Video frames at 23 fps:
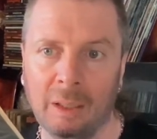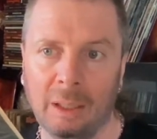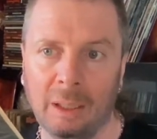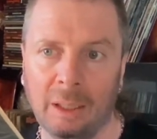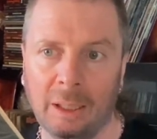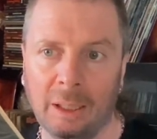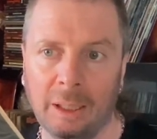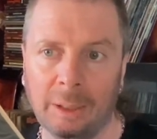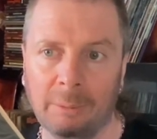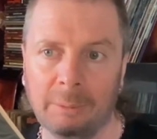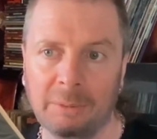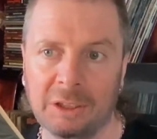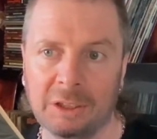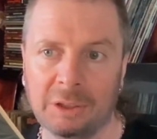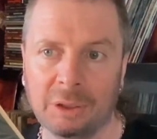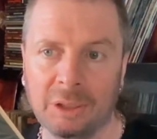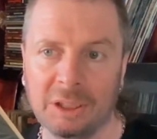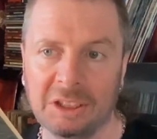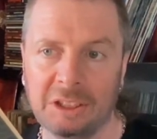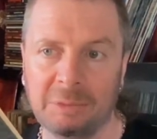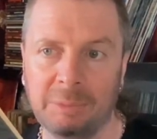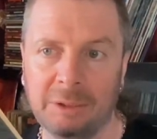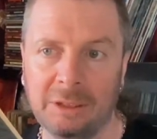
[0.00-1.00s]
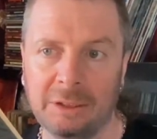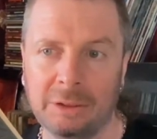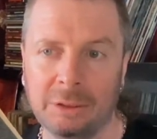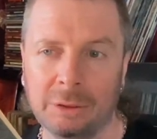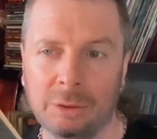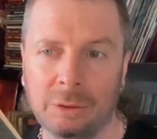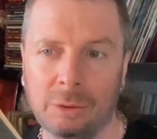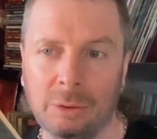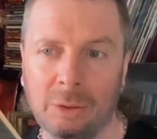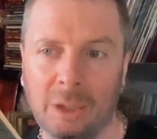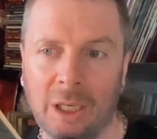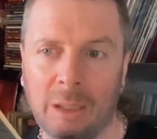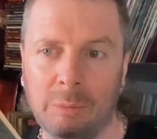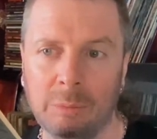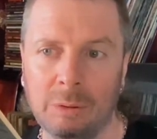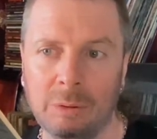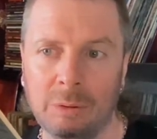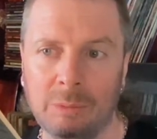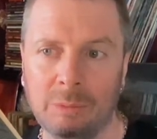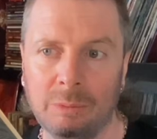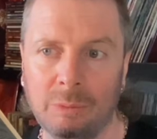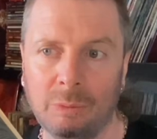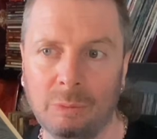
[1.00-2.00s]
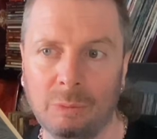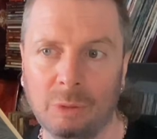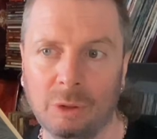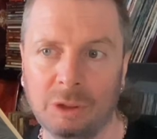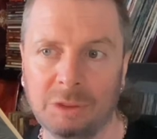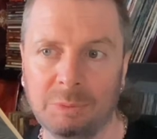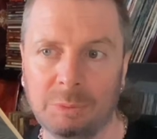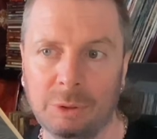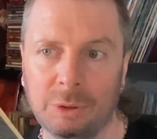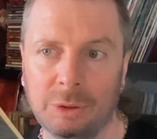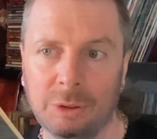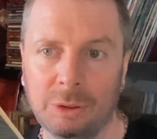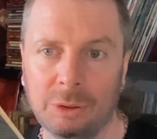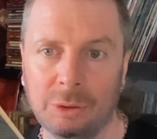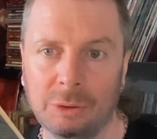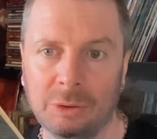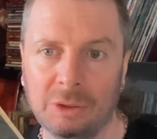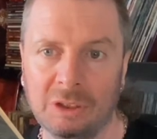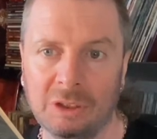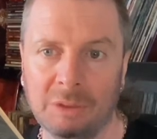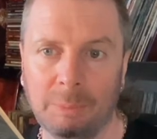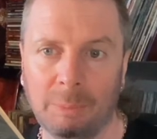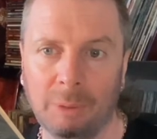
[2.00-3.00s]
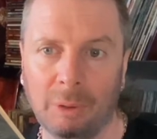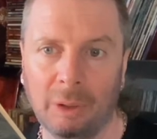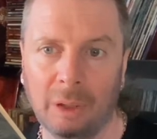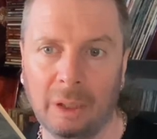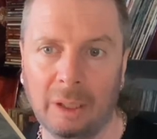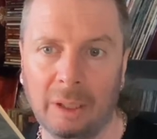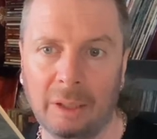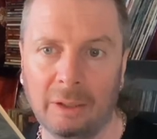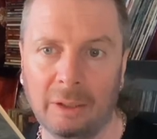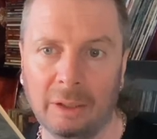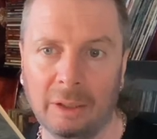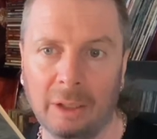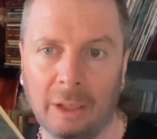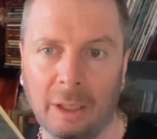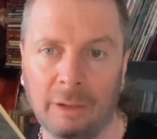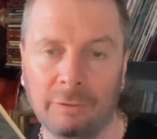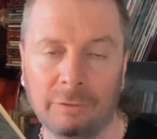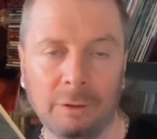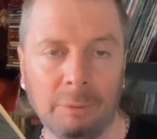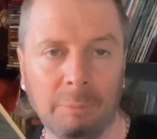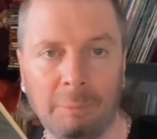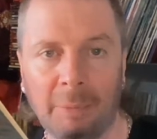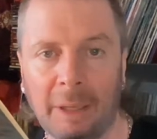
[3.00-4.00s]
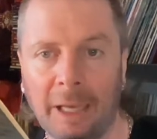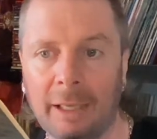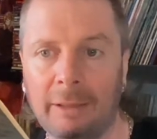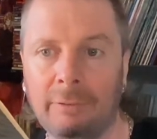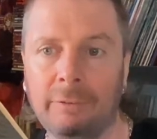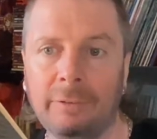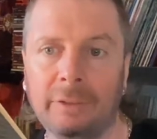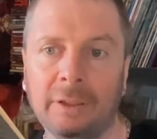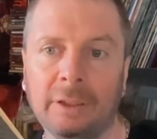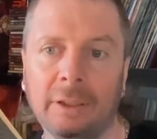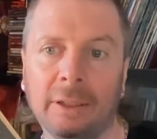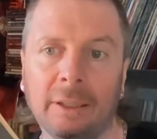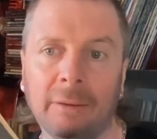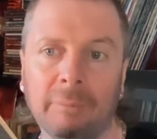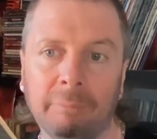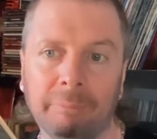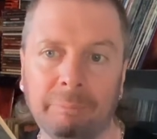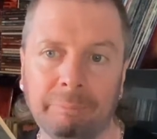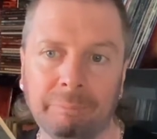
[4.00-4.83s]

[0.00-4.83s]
Um, the Trust Me 2 album was produced by the guy from Badfinger.